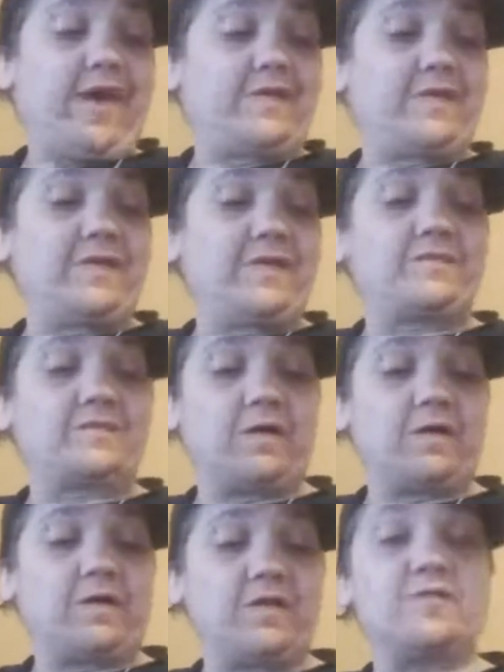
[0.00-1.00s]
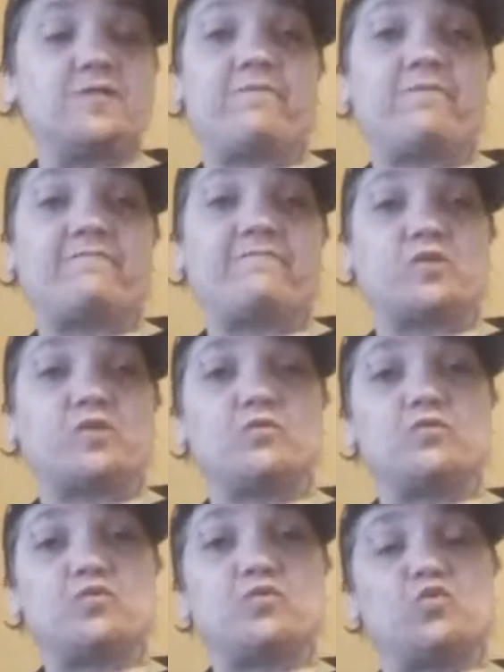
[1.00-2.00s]
it's uh, it's beneficial
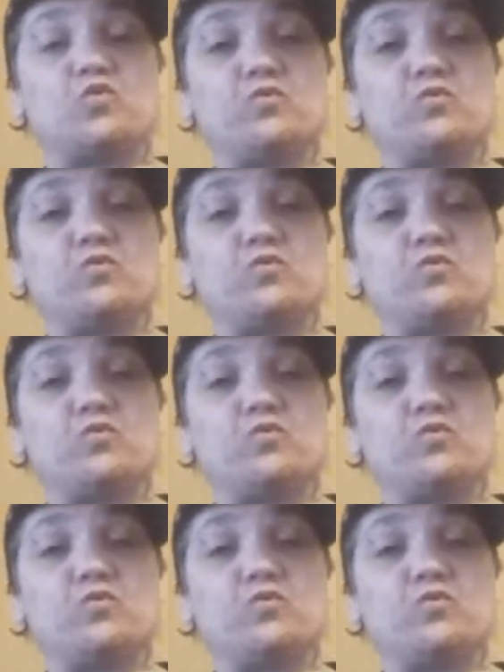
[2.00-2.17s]
to